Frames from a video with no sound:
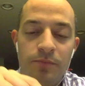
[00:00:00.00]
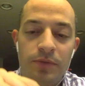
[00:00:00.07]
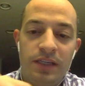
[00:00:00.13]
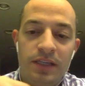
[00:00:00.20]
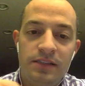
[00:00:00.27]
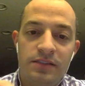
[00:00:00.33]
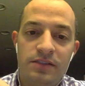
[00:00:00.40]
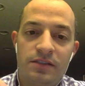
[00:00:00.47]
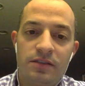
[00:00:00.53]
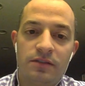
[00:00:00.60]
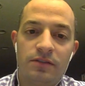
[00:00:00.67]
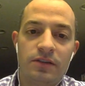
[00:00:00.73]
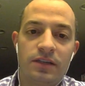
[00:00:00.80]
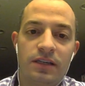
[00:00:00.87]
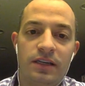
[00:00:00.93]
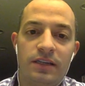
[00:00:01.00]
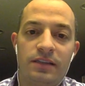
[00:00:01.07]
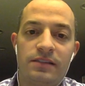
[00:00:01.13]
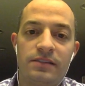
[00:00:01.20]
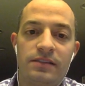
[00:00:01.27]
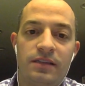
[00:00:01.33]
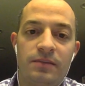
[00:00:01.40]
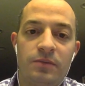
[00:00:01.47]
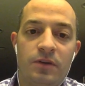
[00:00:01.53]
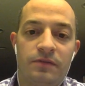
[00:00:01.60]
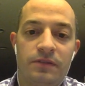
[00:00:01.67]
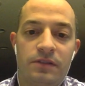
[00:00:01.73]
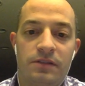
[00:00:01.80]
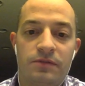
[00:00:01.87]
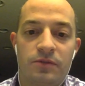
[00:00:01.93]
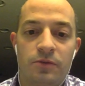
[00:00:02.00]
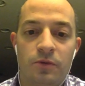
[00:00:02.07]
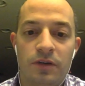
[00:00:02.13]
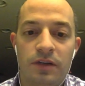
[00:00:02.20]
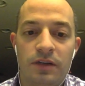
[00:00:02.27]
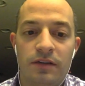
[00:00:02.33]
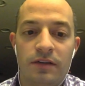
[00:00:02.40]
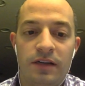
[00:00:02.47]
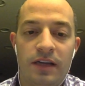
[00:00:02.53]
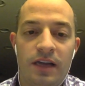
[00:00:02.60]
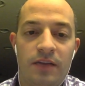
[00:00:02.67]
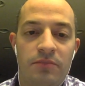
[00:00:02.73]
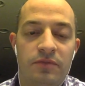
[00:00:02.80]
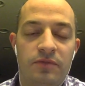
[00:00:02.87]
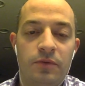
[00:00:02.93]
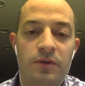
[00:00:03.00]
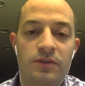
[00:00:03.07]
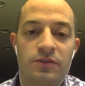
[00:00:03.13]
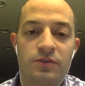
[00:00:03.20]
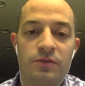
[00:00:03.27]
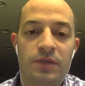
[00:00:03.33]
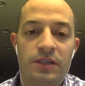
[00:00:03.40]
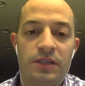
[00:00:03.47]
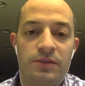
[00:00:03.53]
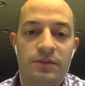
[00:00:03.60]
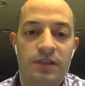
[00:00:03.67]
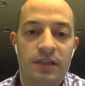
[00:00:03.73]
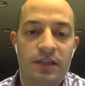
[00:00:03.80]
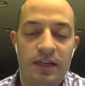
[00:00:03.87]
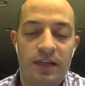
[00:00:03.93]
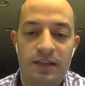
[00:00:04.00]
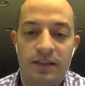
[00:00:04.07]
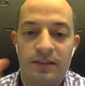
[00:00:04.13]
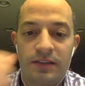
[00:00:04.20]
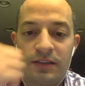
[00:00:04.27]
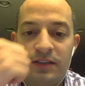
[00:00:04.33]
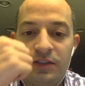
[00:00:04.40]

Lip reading: but he's still looking at the same offensive coordinator that he had before, so what makes you think anything's going to